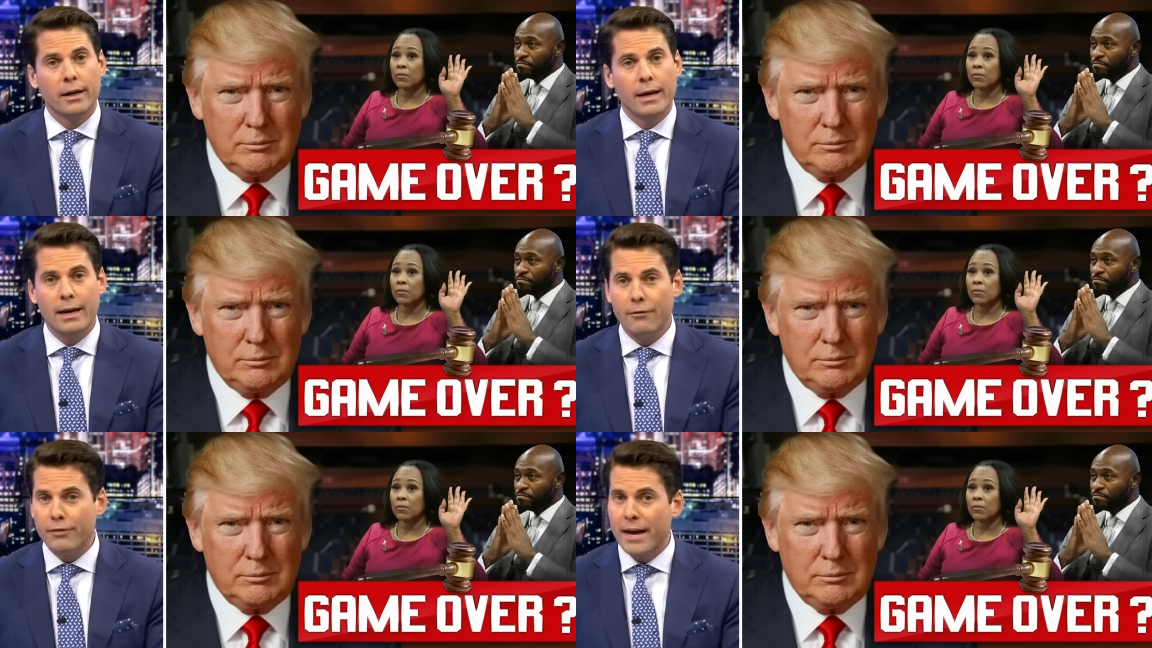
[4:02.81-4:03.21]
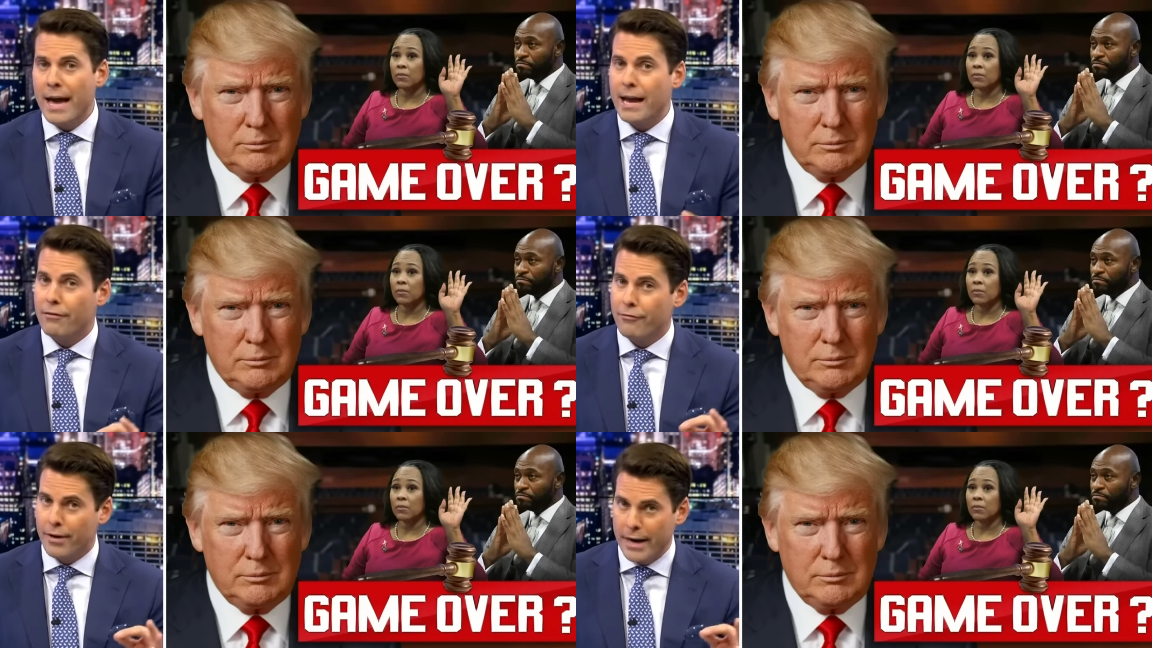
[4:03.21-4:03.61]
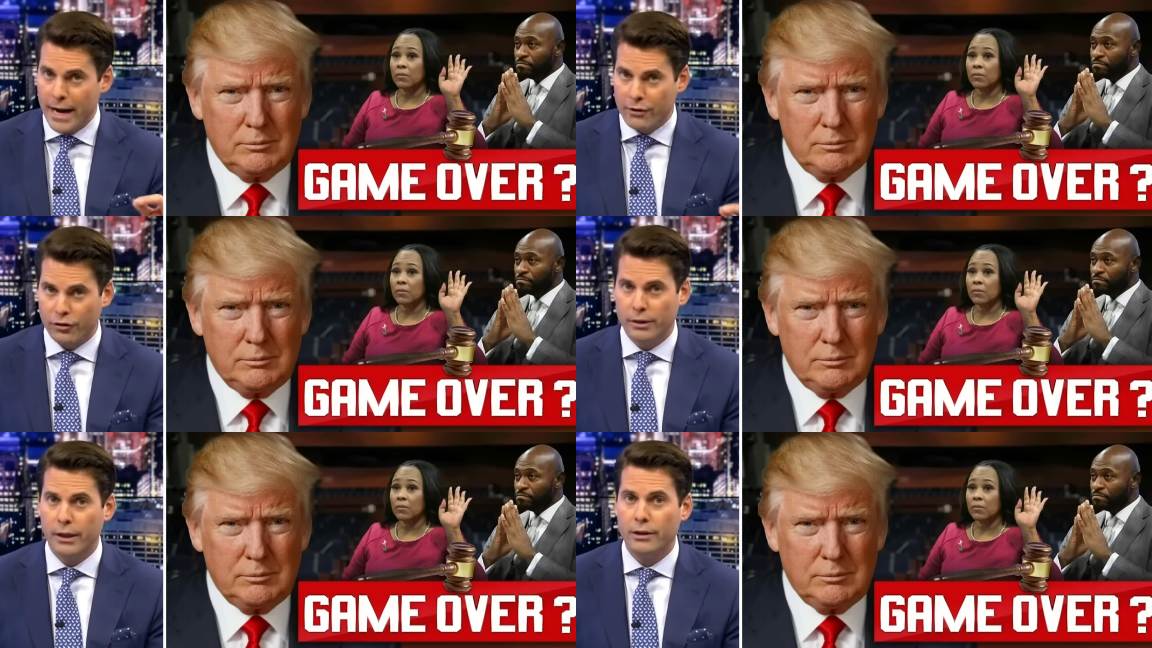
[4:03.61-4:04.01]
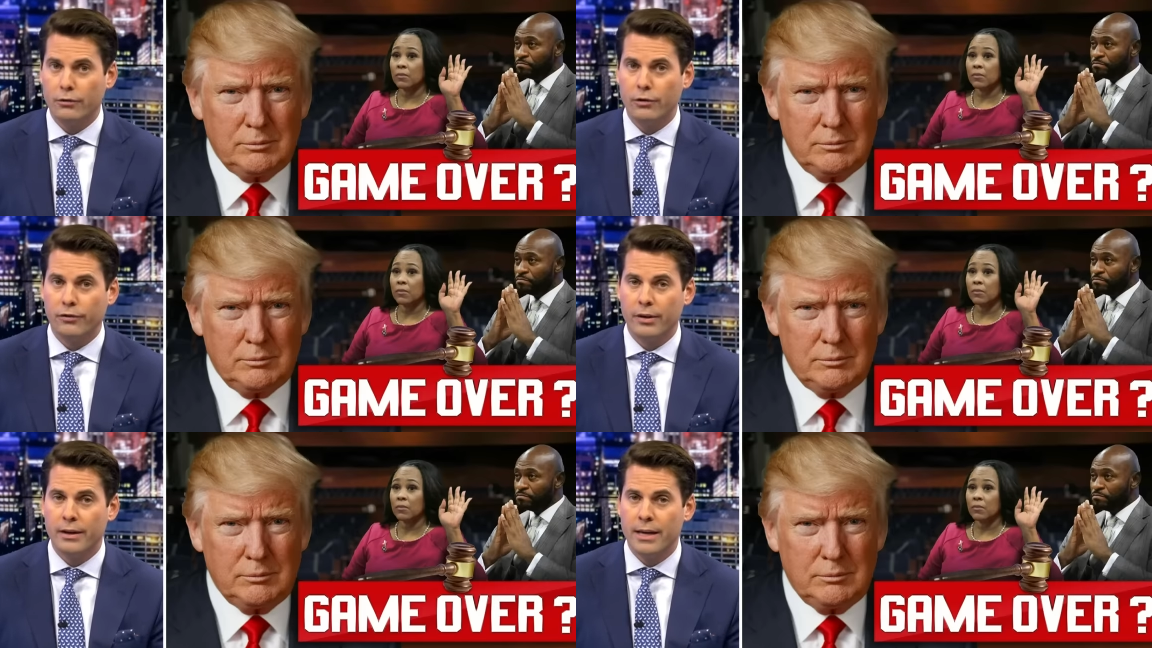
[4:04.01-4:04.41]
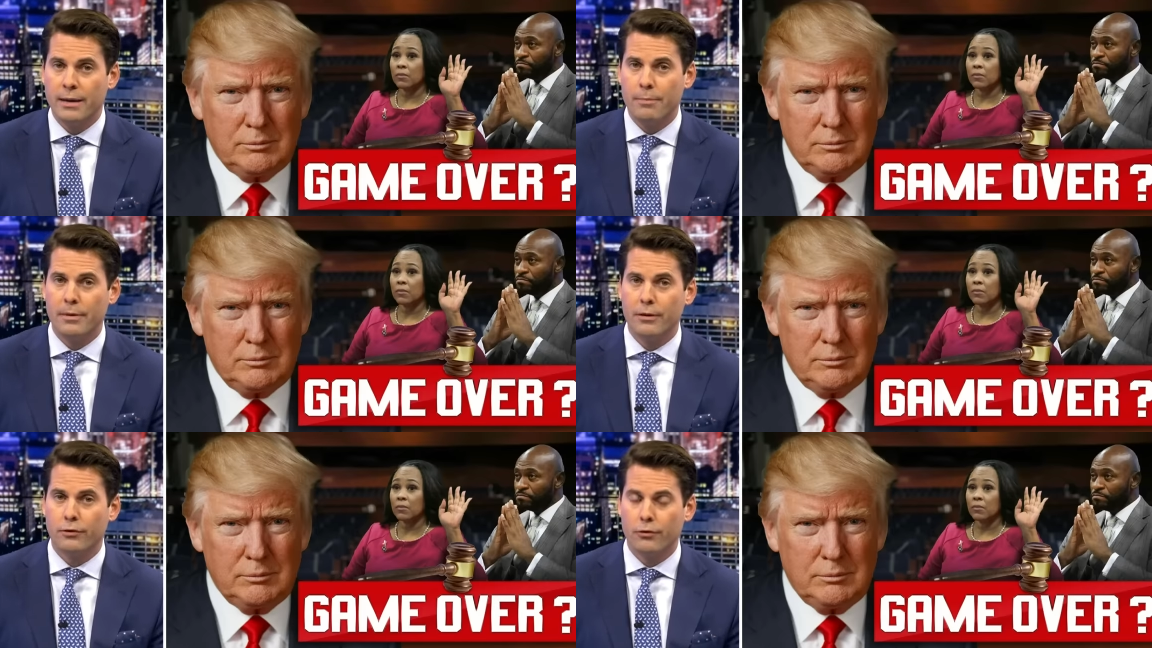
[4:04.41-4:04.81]
Speaker 1: And if they had a financial interest in
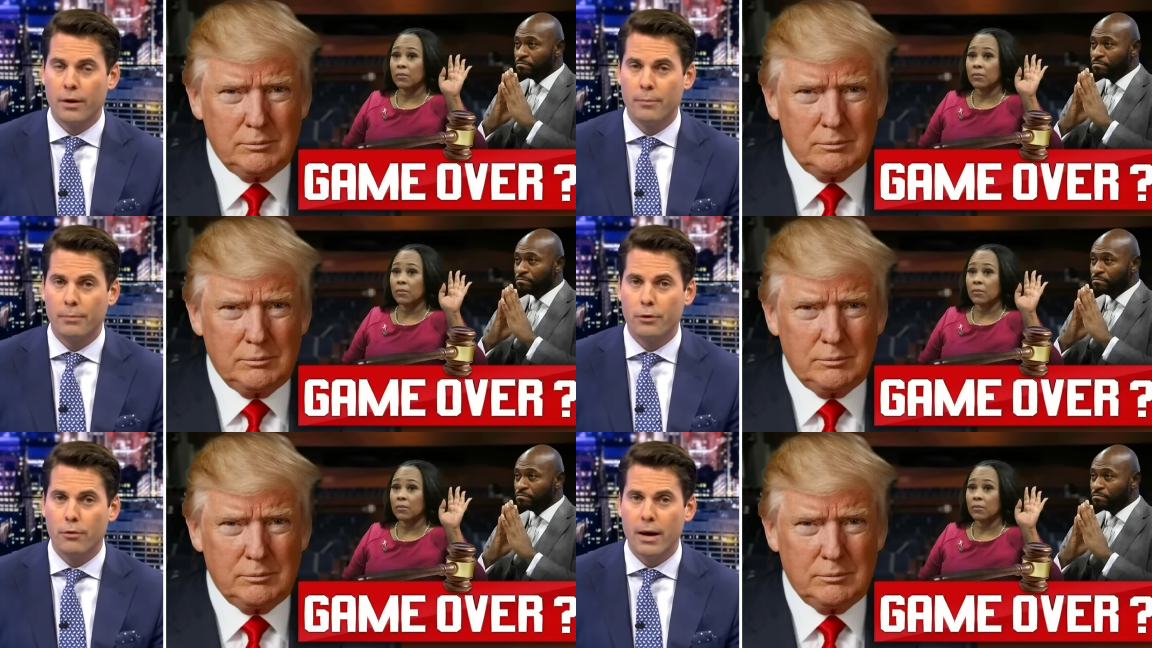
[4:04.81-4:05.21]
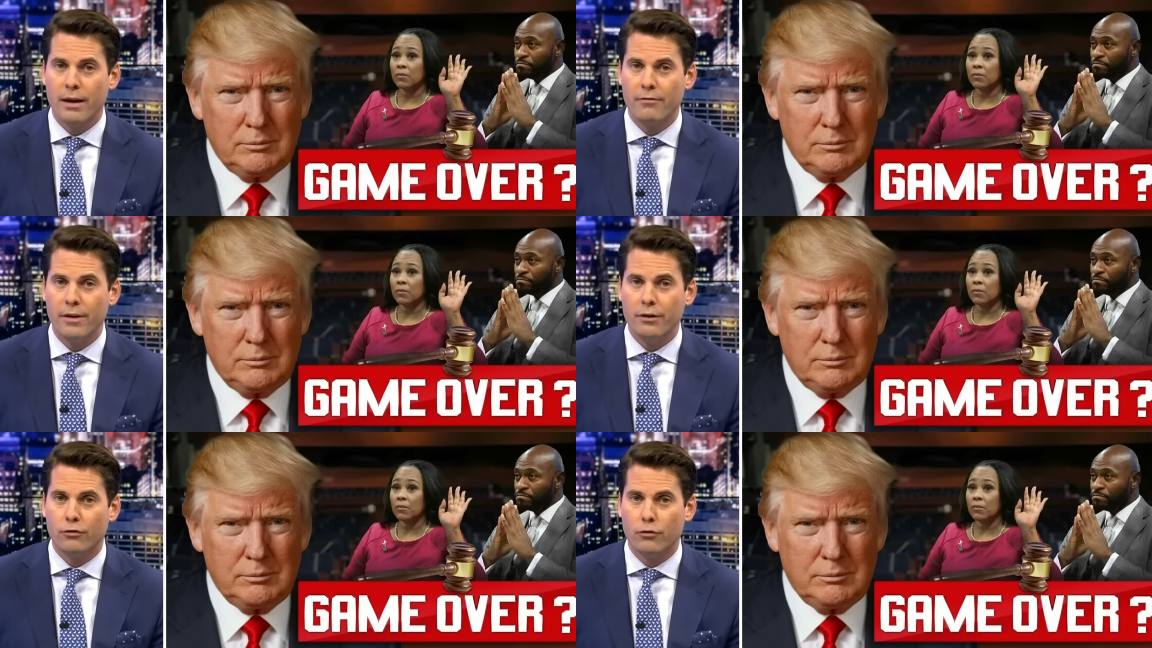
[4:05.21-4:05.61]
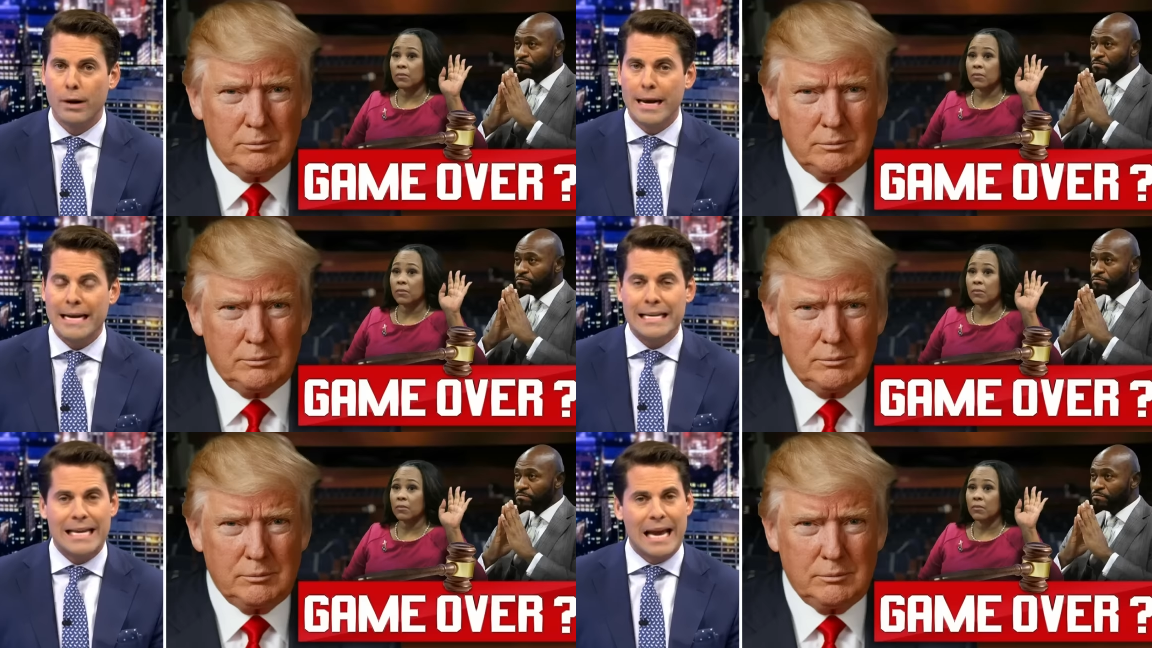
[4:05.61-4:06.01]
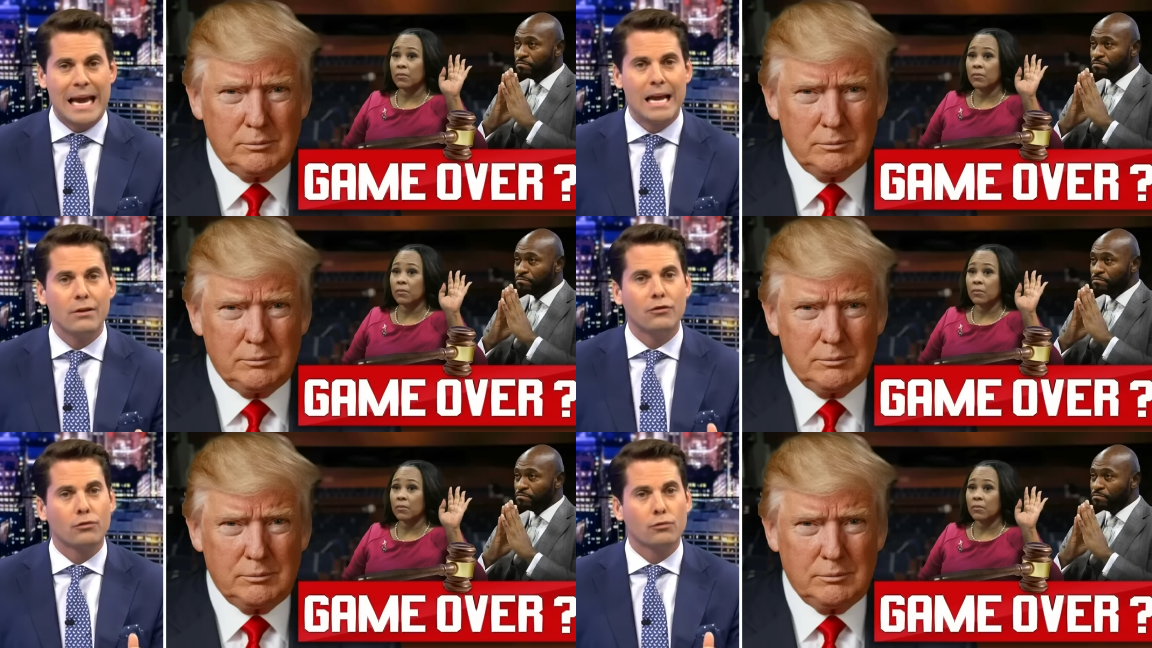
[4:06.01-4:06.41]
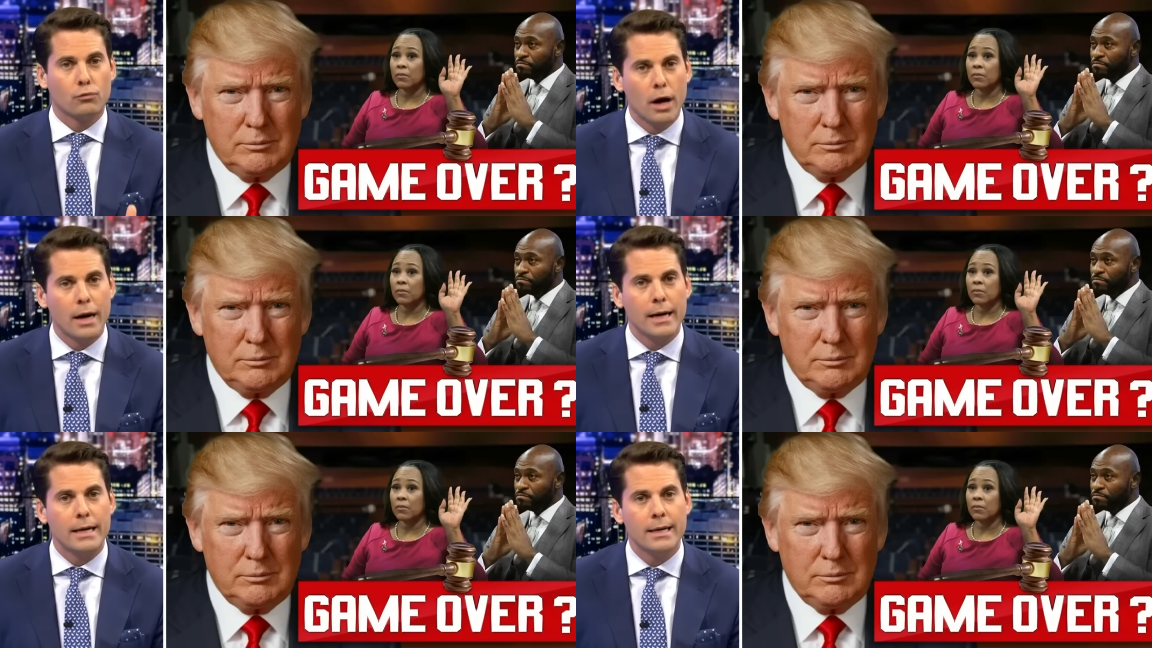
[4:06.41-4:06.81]
keeping the Trump gravy train case
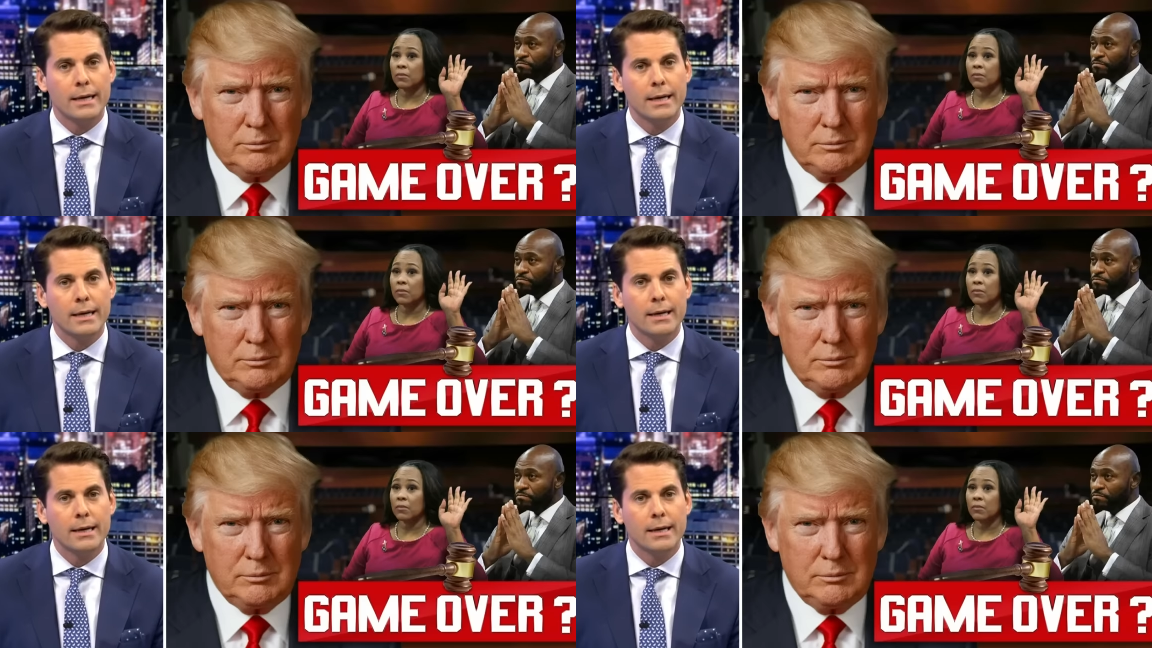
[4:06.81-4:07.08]
running,